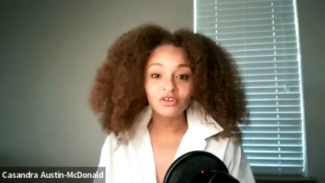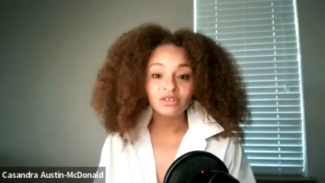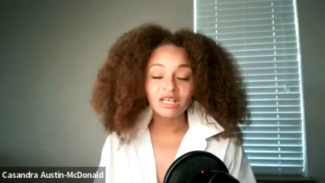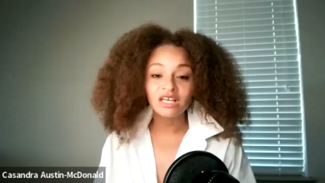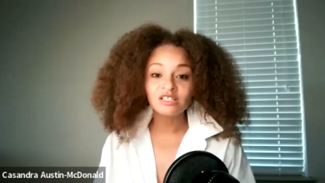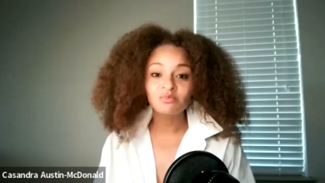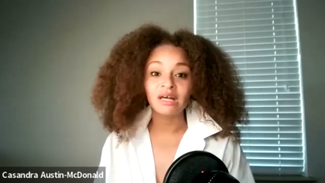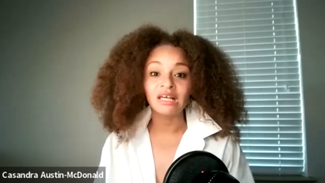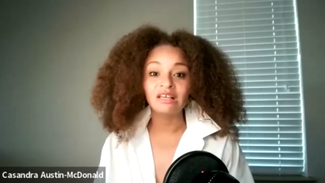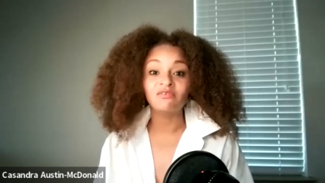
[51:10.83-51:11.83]
scruff their
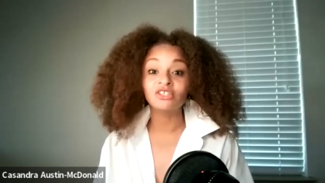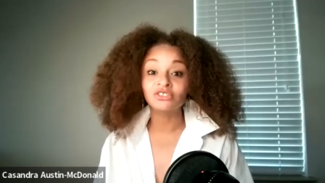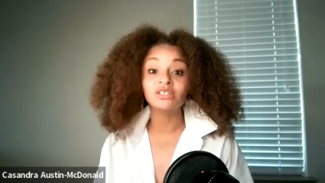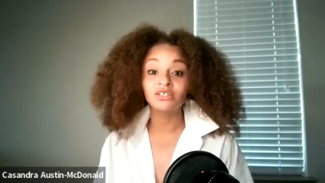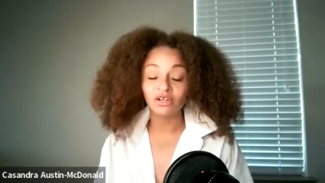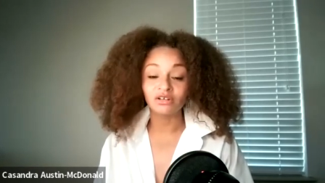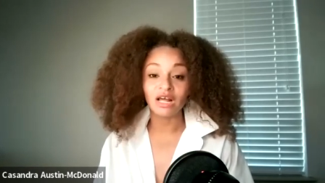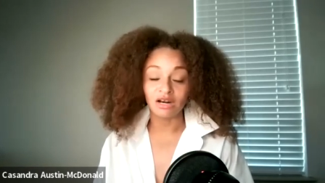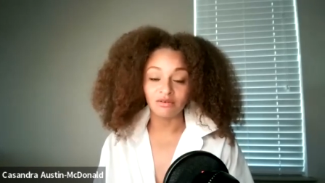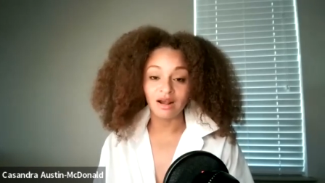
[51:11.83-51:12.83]
knees but eventually
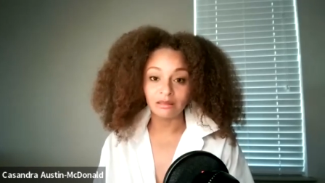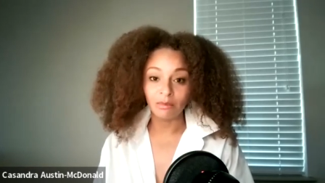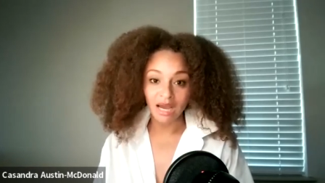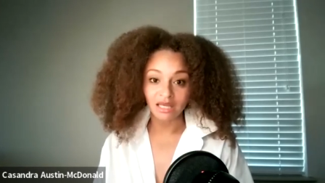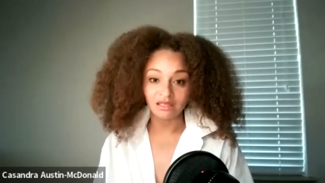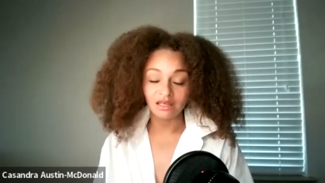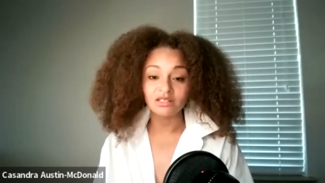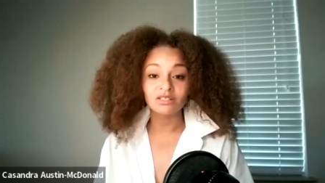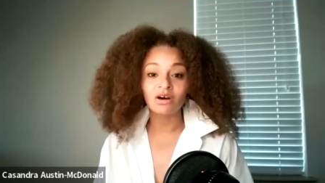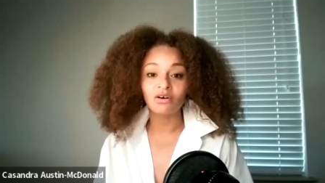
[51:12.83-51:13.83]
you learned how to ride the
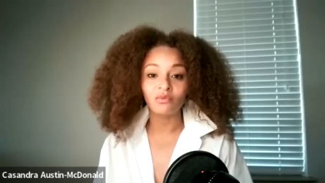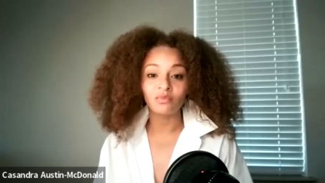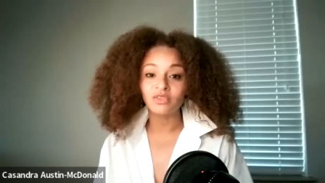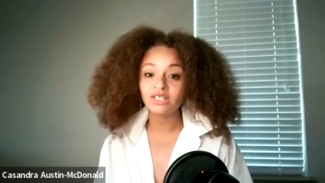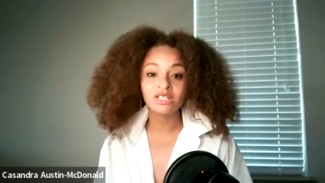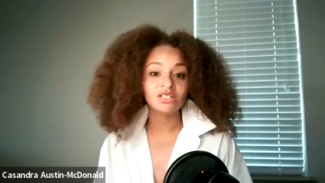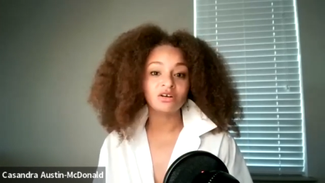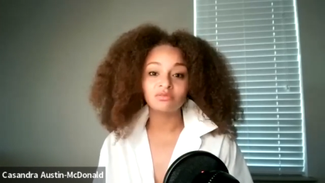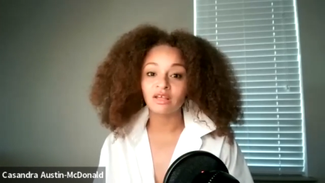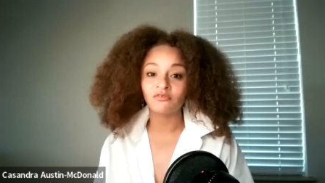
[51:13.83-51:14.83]
bike and so
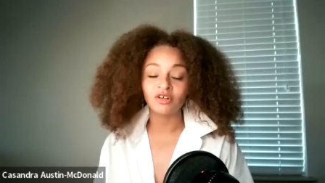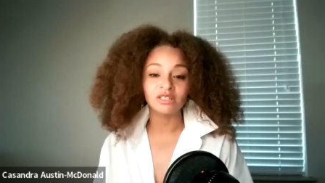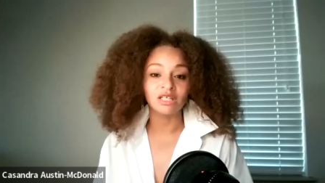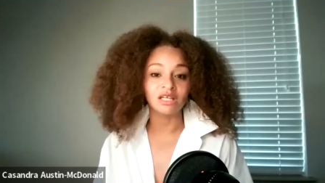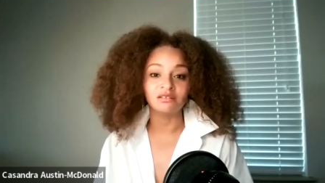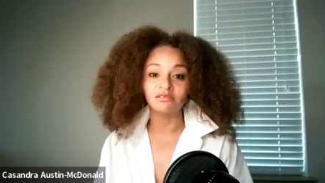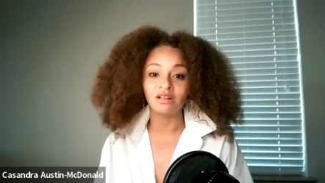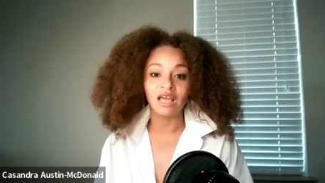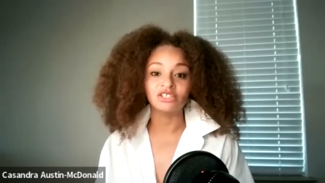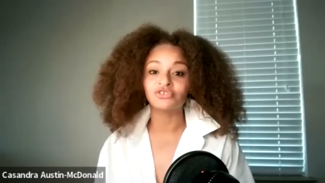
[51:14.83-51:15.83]
this is no different
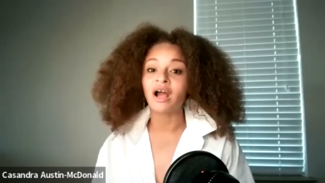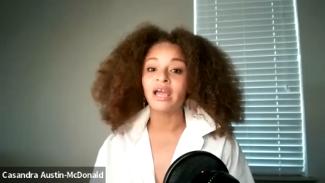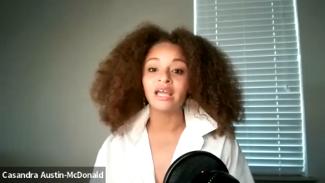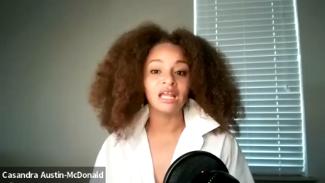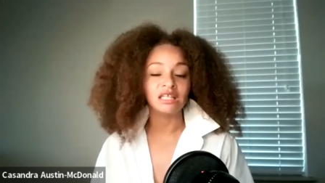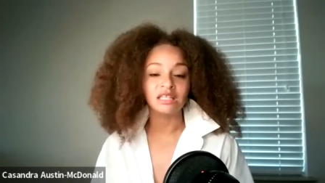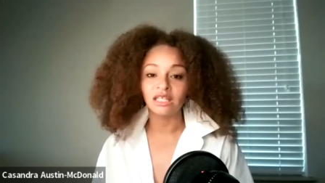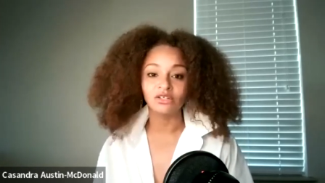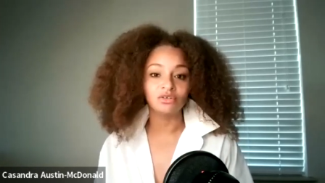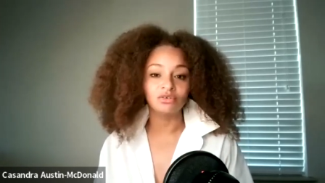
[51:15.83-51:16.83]
than trying
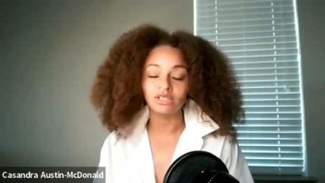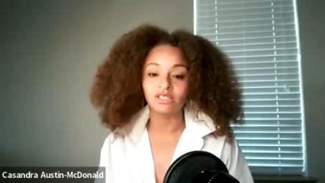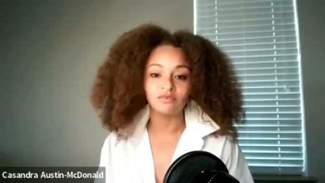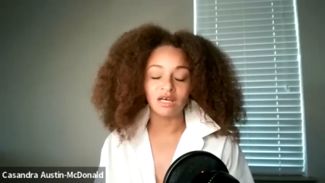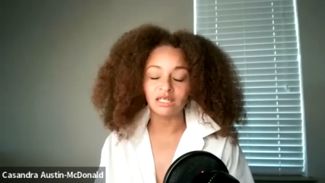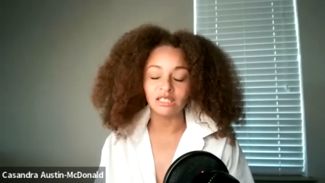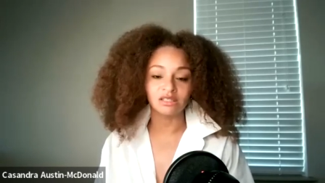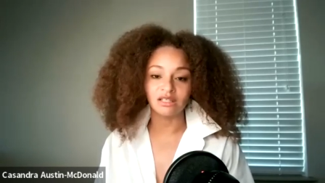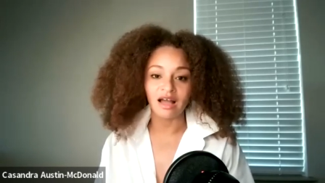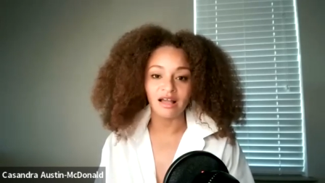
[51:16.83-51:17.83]
anything new that you've
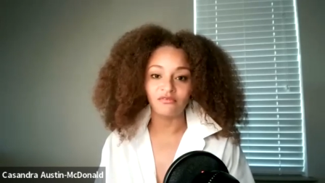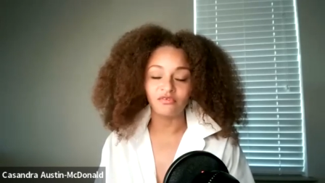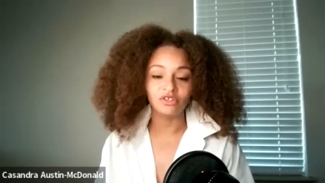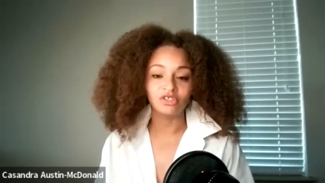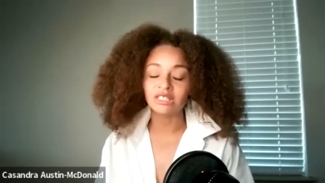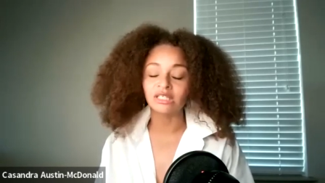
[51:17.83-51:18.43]
done in your life.